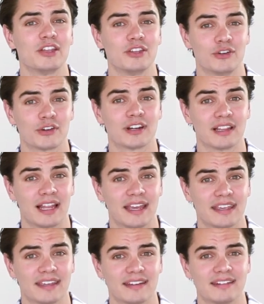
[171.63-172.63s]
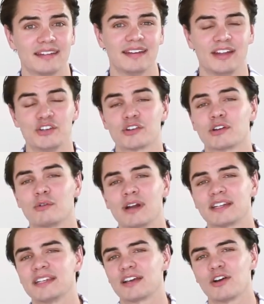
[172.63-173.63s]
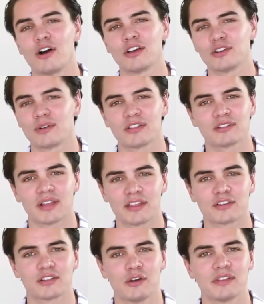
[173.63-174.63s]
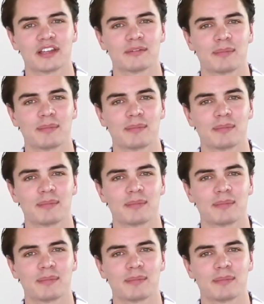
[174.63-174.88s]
you're gonna like it. And you're gonna wanna take all your other leather clothing and